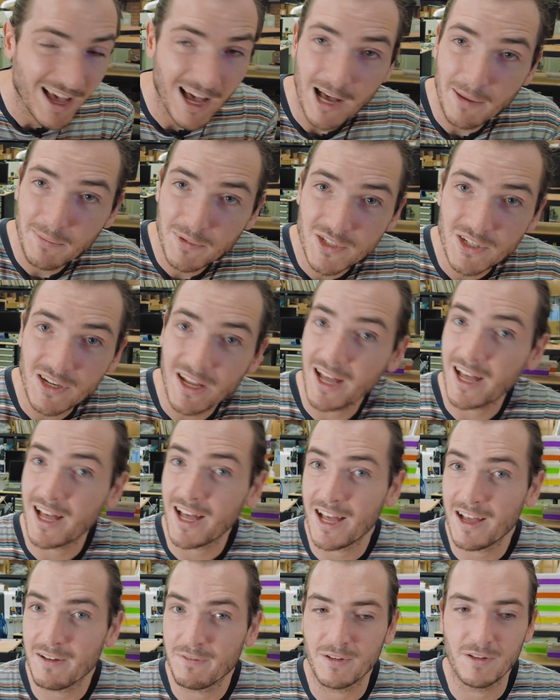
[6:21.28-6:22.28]
up to
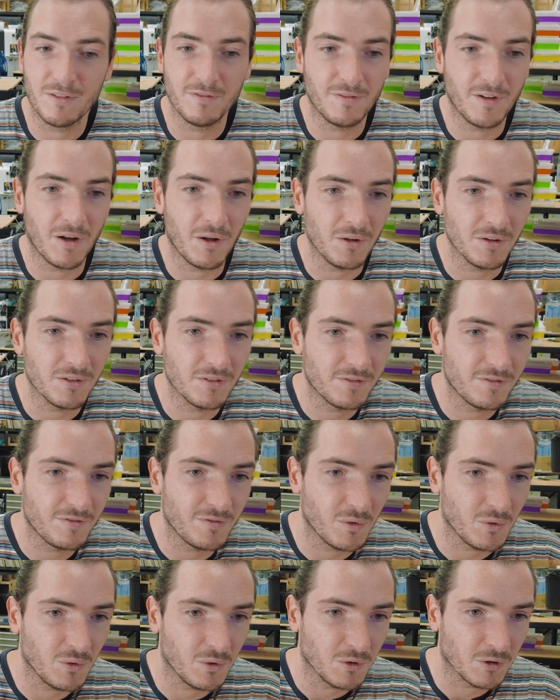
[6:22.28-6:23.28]
0.5 volt
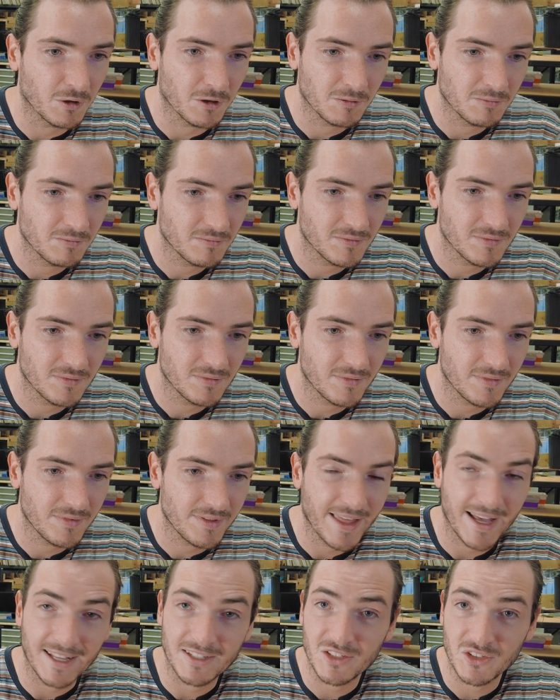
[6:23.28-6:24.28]
for
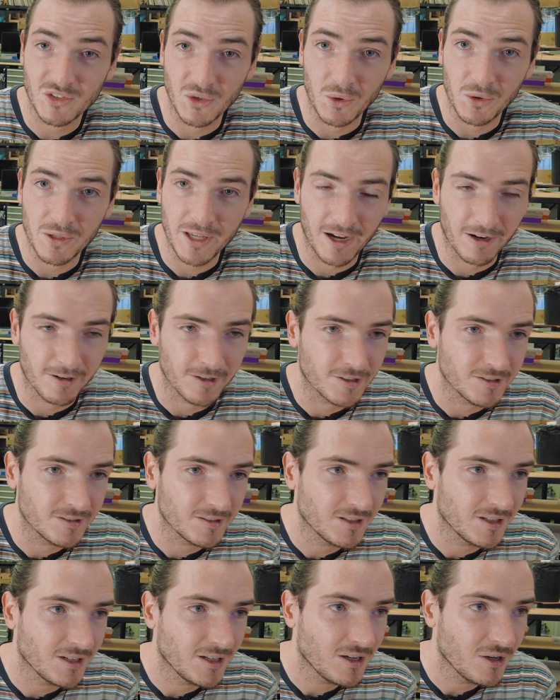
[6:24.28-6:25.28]
that stall current,
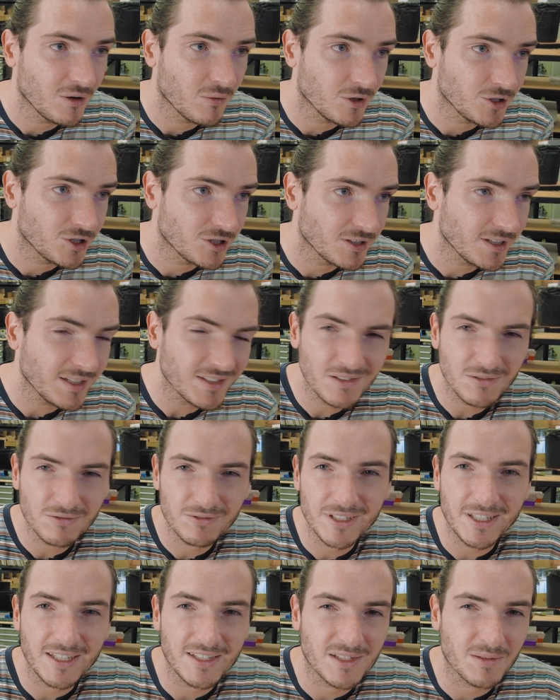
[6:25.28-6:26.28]
which isn't
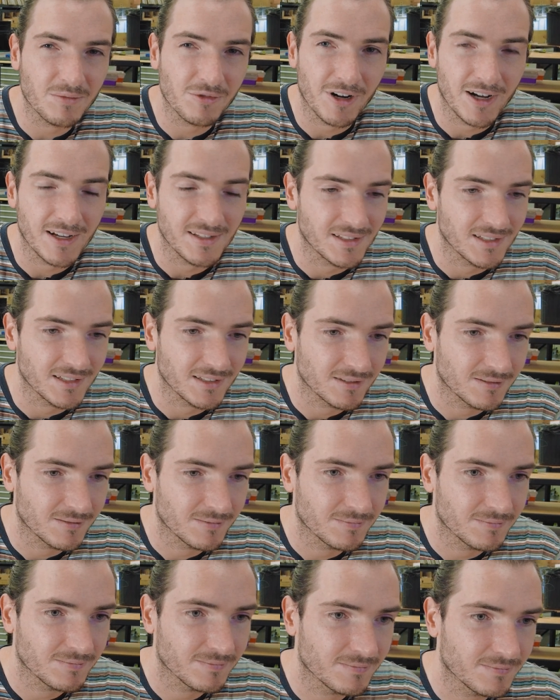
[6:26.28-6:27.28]
really surprising.
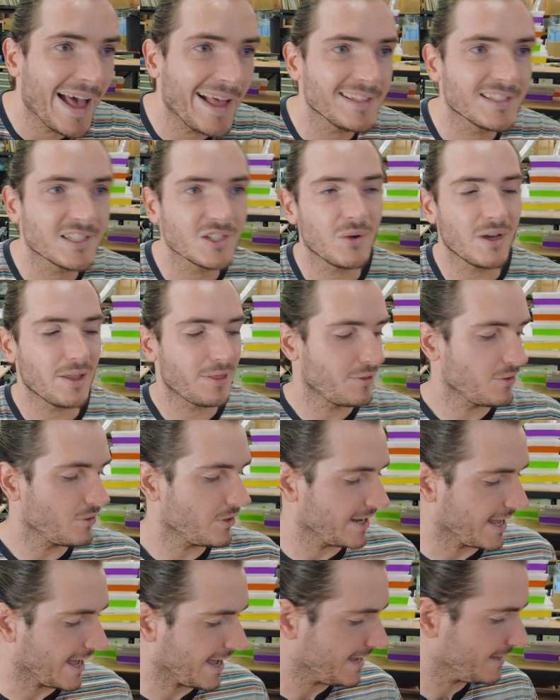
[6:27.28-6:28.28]
And so I
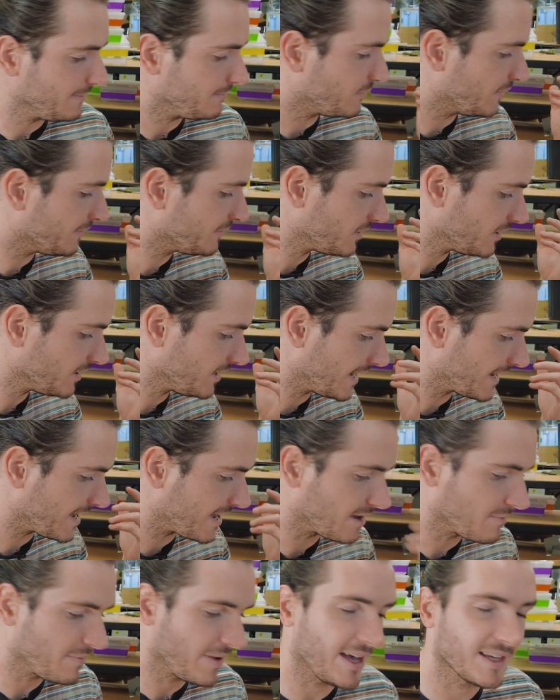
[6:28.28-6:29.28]
thought, hey, we've got like
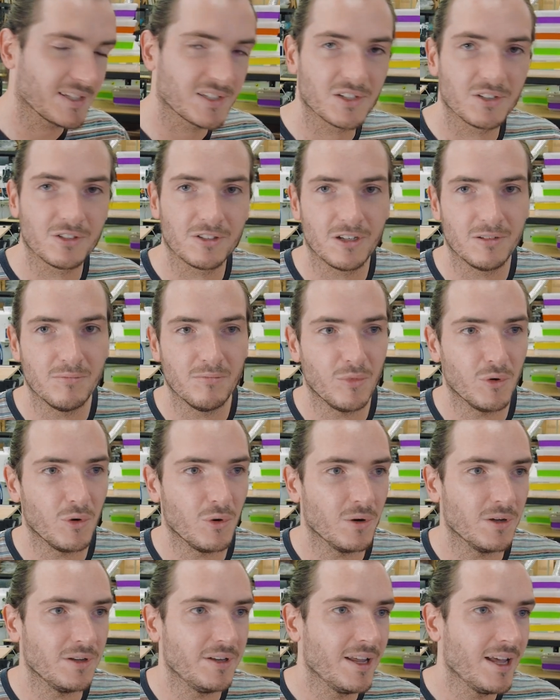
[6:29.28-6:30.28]
a capacitor on
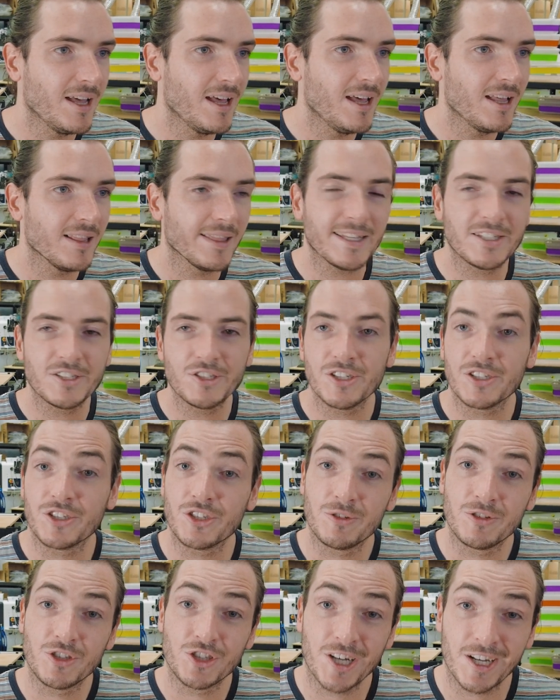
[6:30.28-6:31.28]
board. Let's just
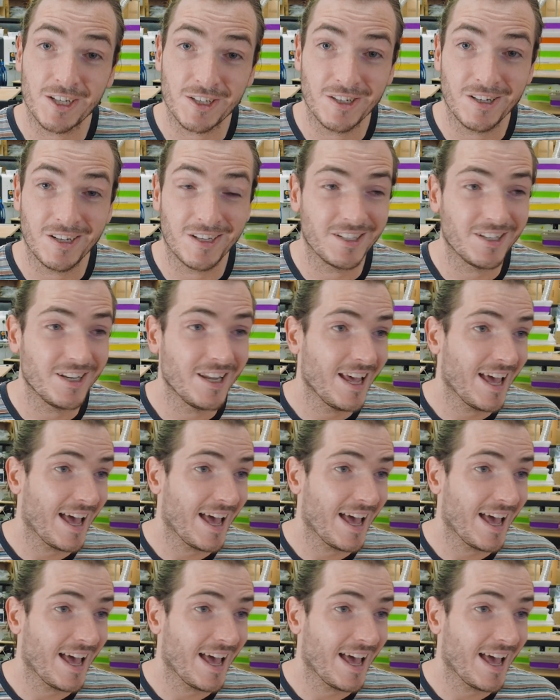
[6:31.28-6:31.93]
chuck on